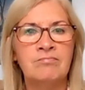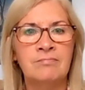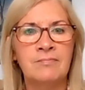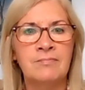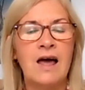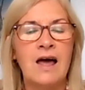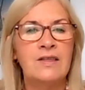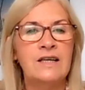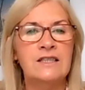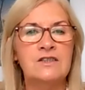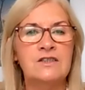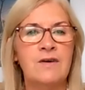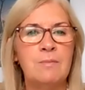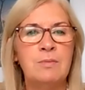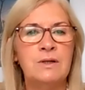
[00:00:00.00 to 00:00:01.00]
I think it's
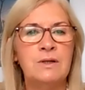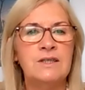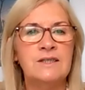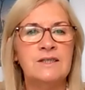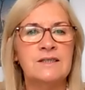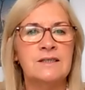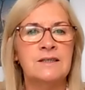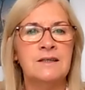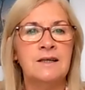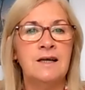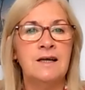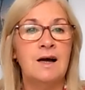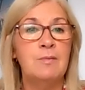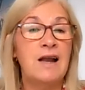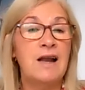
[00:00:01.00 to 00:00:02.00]
fabulous.
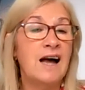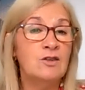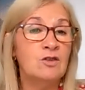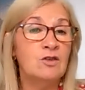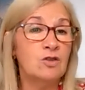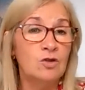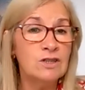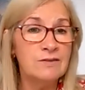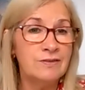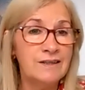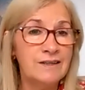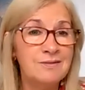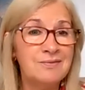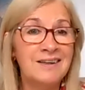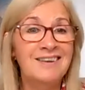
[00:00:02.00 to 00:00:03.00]
I mean, I hadn't thought of
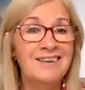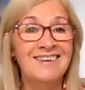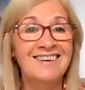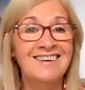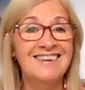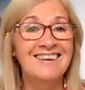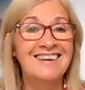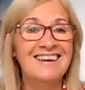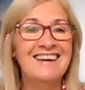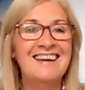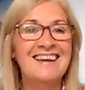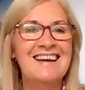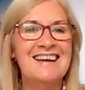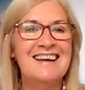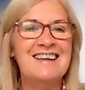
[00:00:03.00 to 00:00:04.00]
it.
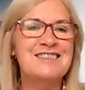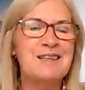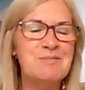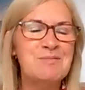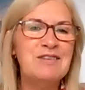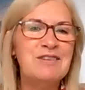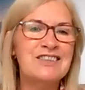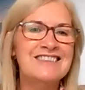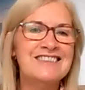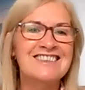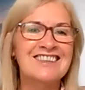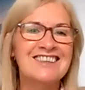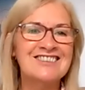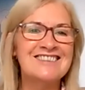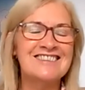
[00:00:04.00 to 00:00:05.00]
Some of our
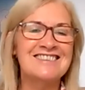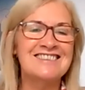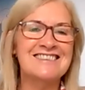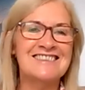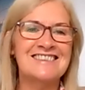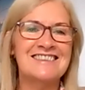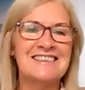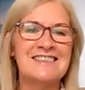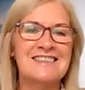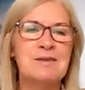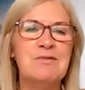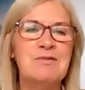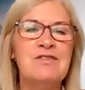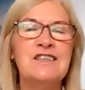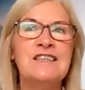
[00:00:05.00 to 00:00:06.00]

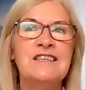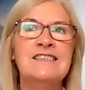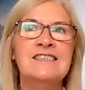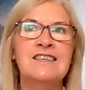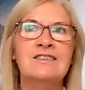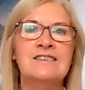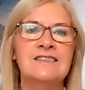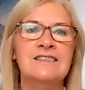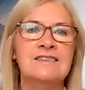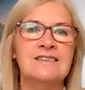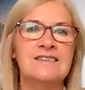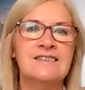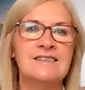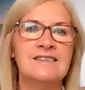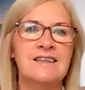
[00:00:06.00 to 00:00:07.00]

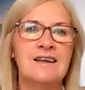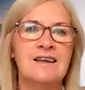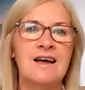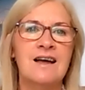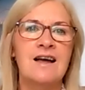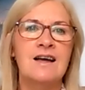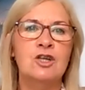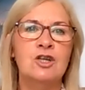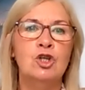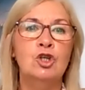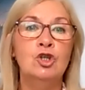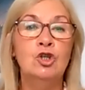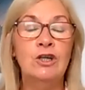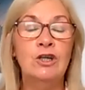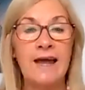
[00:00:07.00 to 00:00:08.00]
consultants
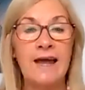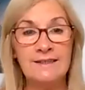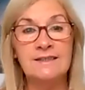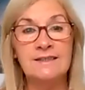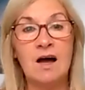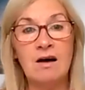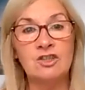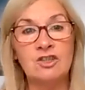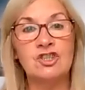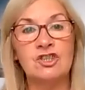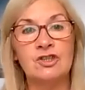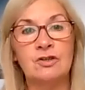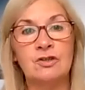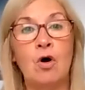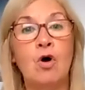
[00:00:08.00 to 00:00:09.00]
get in
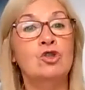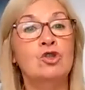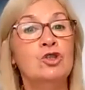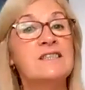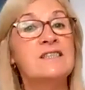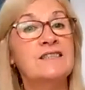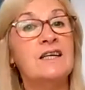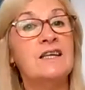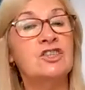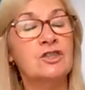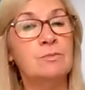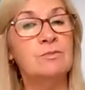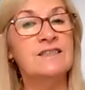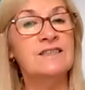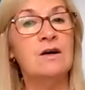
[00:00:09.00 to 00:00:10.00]
touch or do a search
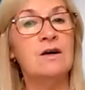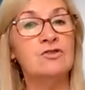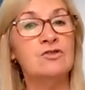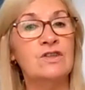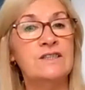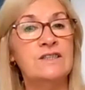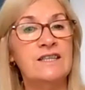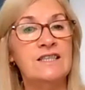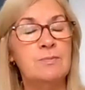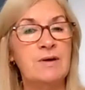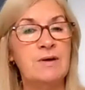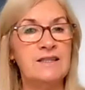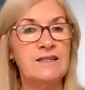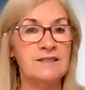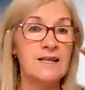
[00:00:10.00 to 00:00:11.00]
themselves on the
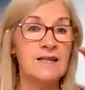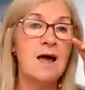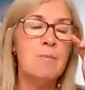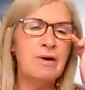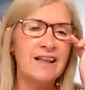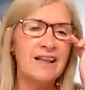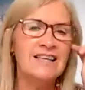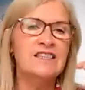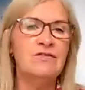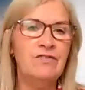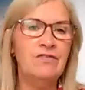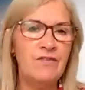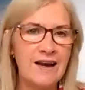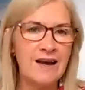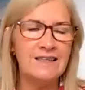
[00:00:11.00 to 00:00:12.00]
databases, but it is
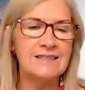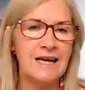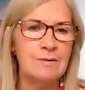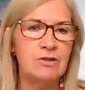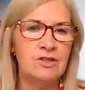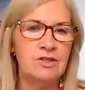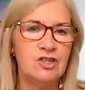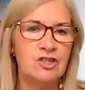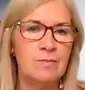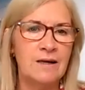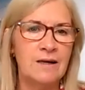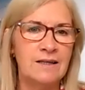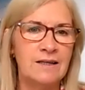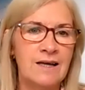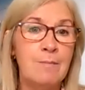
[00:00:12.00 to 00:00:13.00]
very time
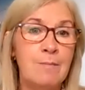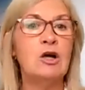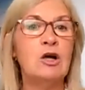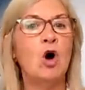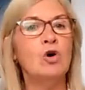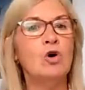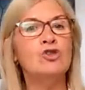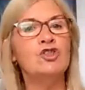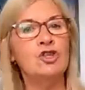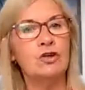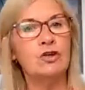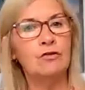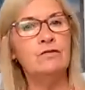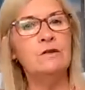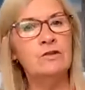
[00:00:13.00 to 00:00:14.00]
consuming because you're
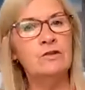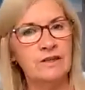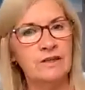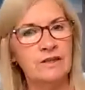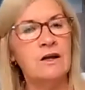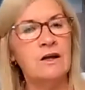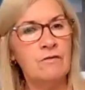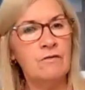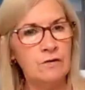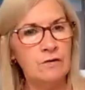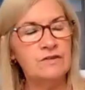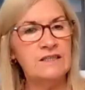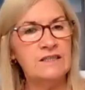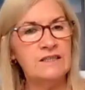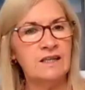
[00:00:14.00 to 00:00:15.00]
filtering
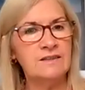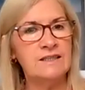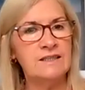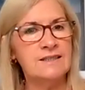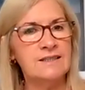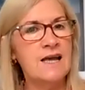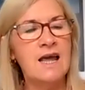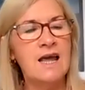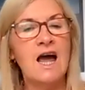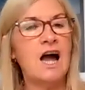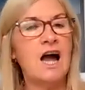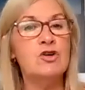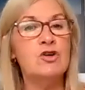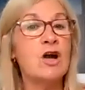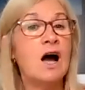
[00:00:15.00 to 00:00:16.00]
50 studies.
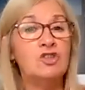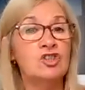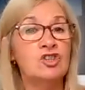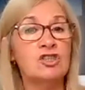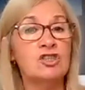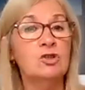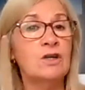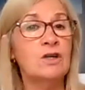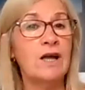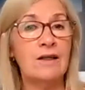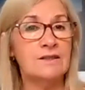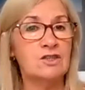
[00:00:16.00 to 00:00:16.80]
And you can't just look at the